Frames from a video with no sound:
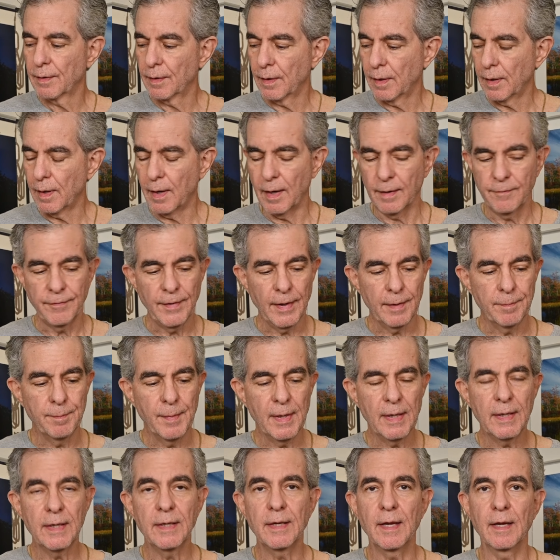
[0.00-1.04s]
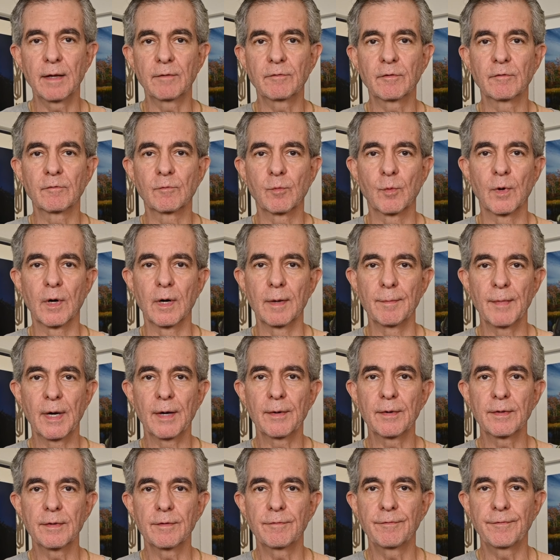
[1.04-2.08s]
I've had many cases where I'm
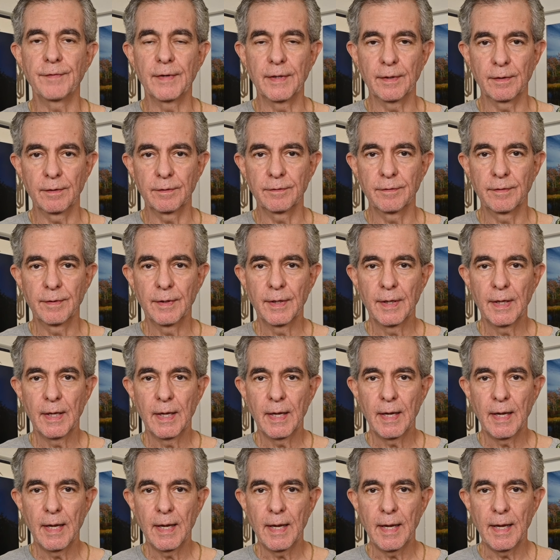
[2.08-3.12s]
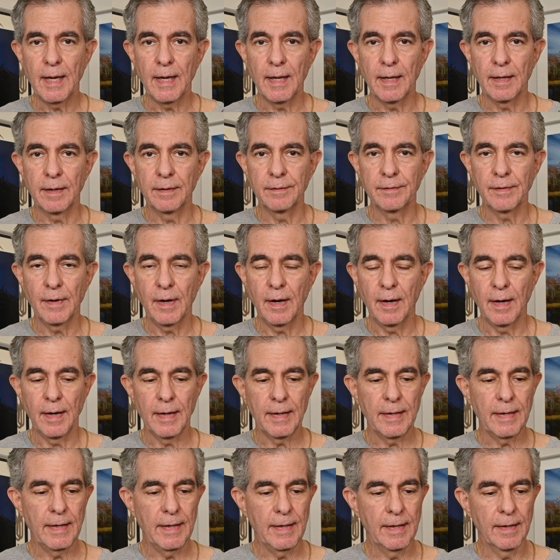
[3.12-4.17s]
out in the field and I
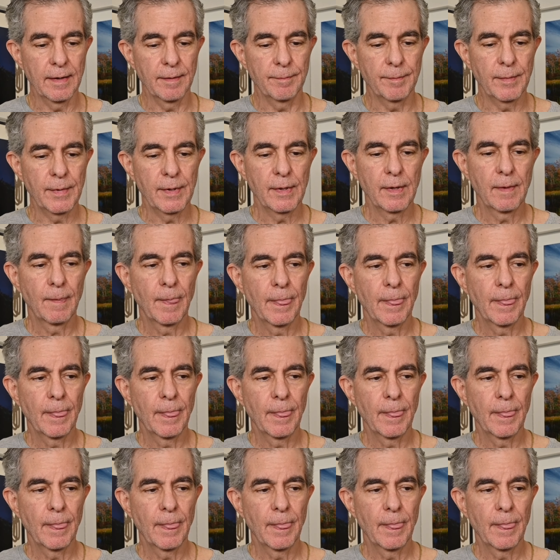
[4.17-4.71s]
am